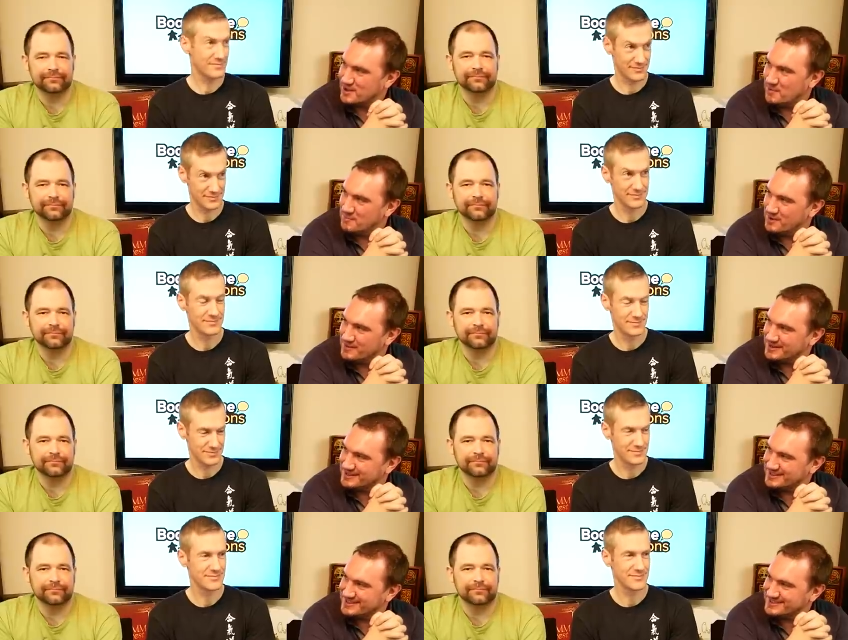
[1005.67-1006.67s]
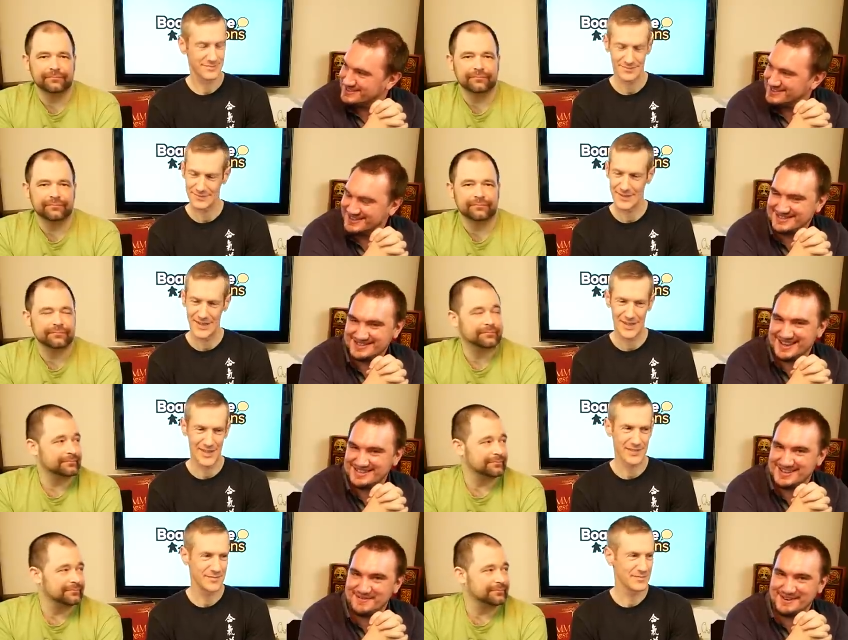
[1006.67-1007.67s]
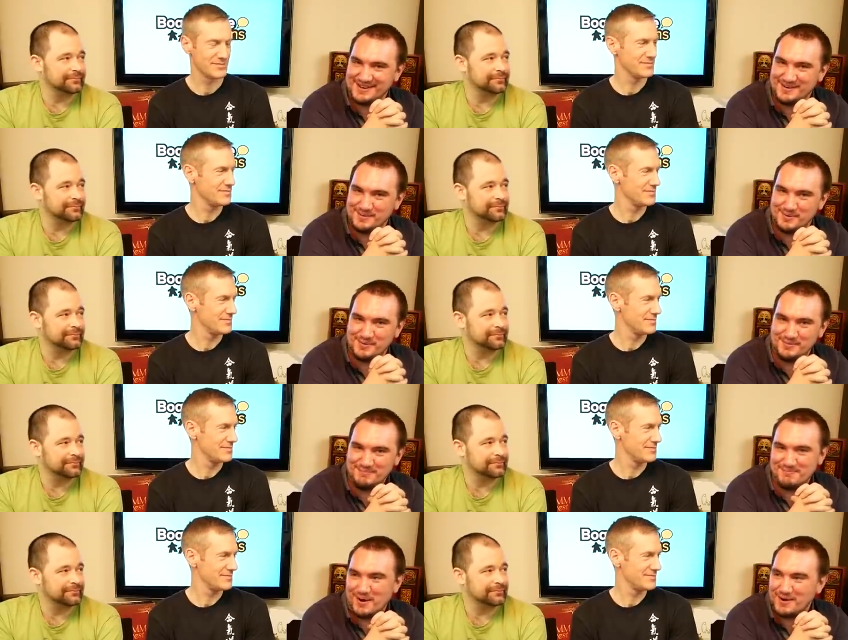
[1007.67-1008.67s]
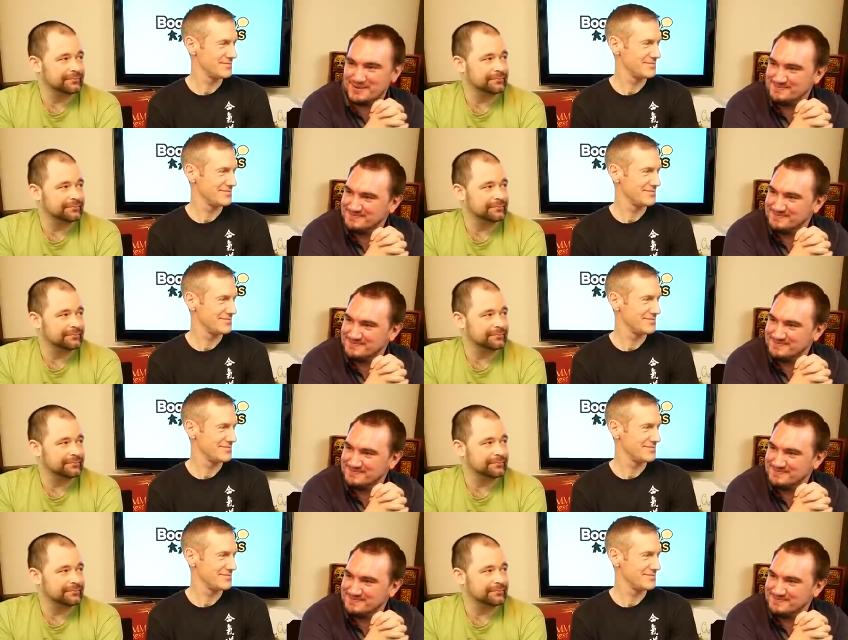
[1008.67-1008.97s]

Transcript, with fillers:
Speaker 1: comboing, and so yeah, it's definitely in your ballpark.